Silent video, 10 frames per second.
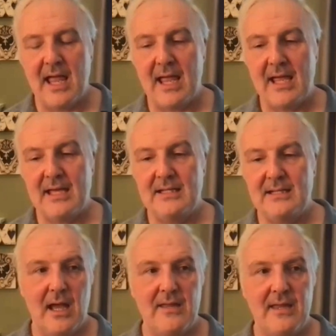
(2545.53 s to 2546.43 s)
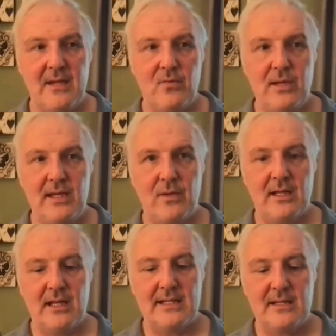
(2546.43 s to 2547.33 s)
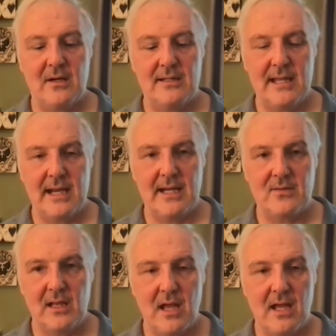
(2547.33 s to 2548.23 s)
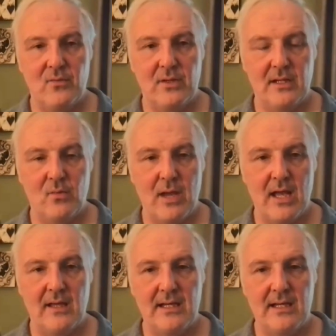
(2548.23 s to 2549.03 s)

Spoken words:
And I think we realized our aesthetics align really well.